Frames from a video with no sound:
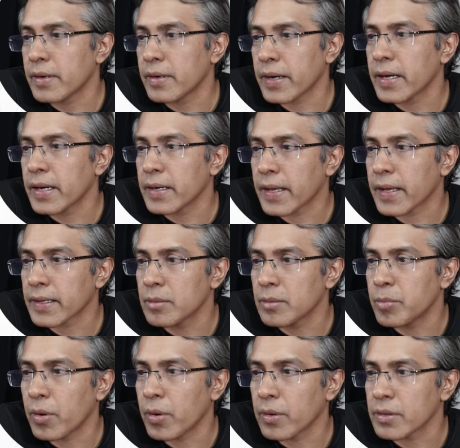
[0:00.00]
try and attack the
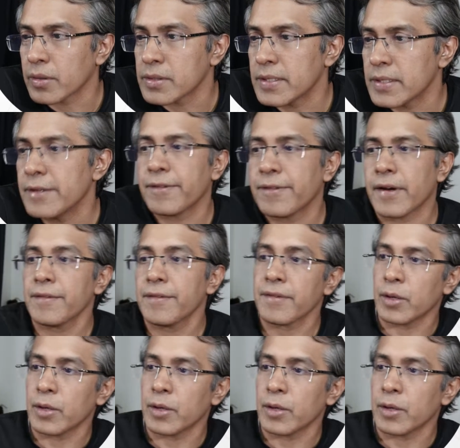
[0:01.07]
pawn on c5.